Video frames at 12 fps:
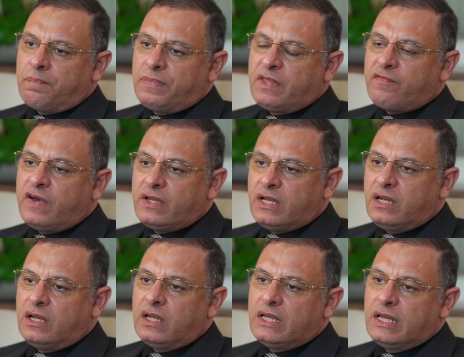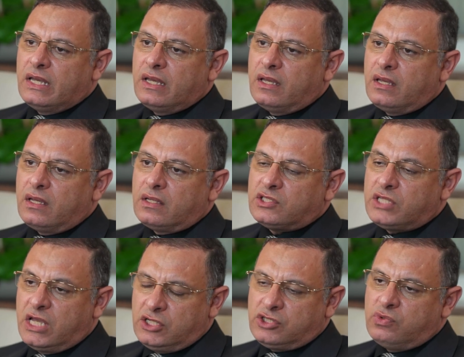the final
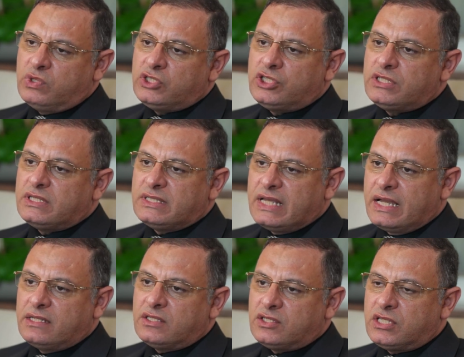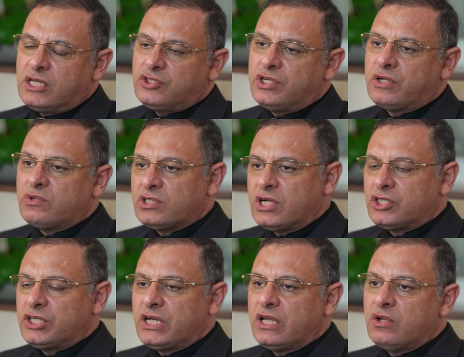stage, which is the second stage
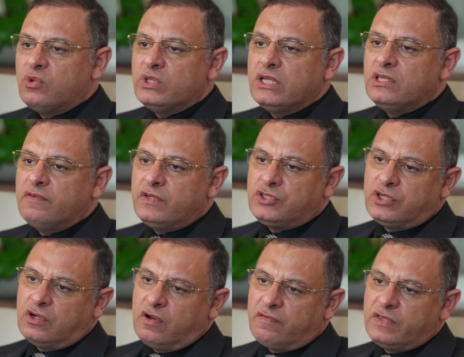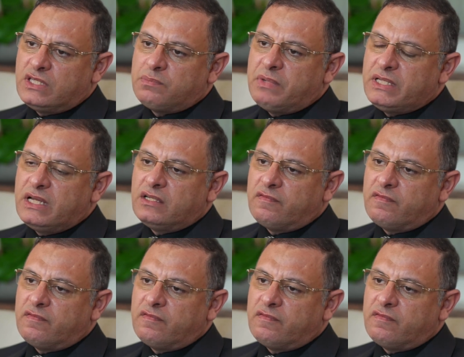reconstruction, including division of this pedicle